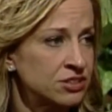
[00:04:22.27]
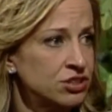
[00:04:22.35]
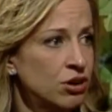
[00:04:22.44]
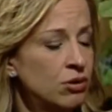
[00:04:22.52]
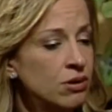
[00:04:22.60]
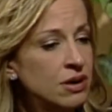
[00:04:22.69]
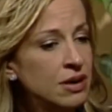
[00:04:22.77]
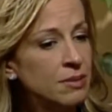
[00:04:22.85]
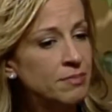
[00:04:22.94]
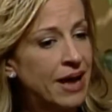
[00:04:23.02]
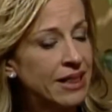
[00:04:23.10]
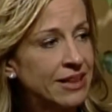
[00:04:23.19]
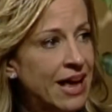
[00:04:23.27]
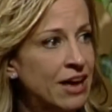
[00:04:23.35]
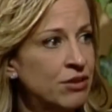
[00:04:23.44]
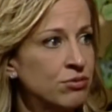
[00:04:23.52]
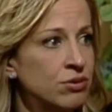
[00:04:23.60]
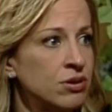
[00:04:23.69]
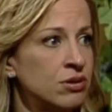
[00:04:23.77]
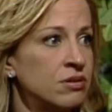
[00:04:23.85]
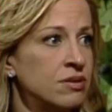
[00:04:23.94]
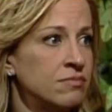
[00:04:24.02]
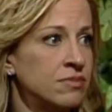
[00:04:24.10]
So bilateral